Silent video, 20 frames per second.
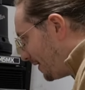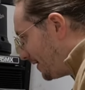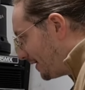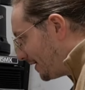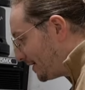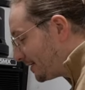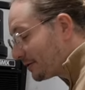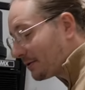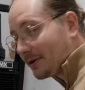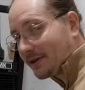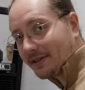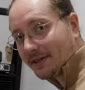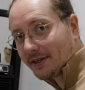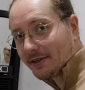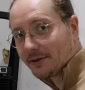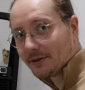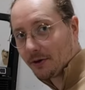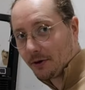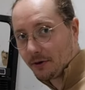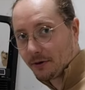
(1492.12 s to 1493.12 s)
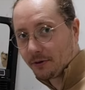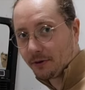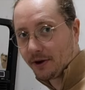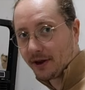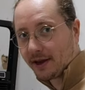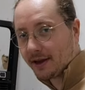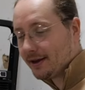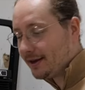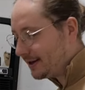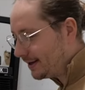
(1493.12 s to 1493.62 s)
interesting
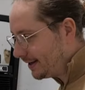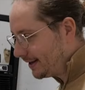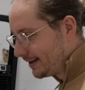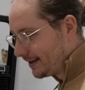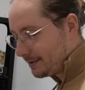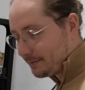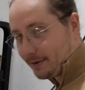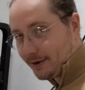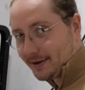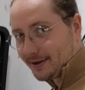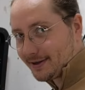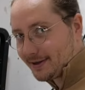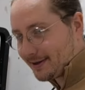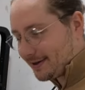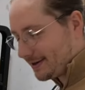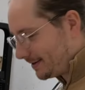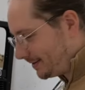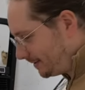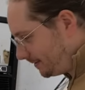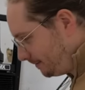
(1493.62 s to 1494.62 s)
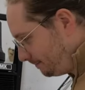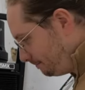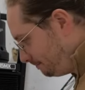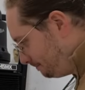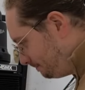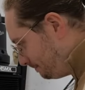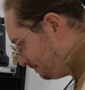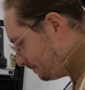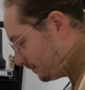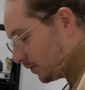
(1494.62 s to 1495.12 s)
soldering, but
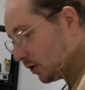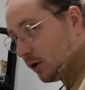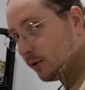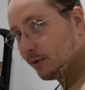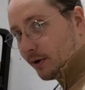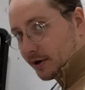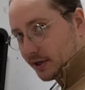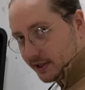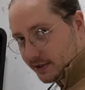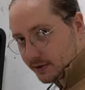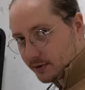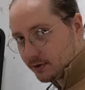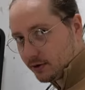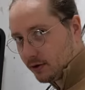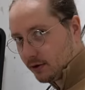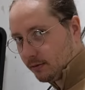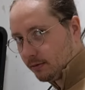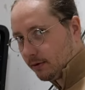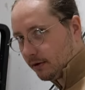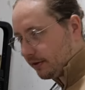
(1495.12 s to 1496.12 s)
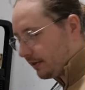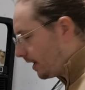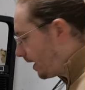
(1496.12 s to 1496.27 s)
no one needs to know about